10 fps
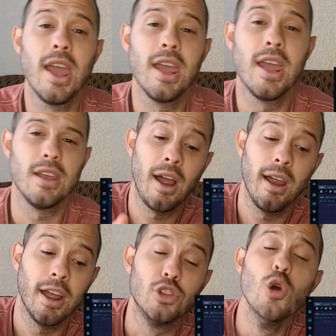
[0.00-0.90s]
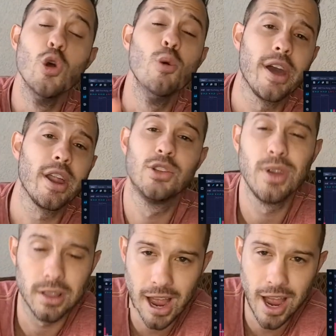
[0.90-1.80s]
Hey, I, I do plan
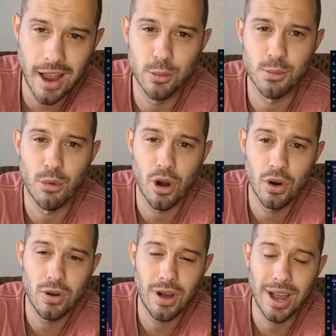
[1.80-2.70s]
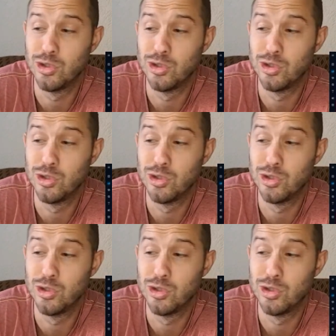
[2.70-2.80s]
on doing a live stream tomorrow.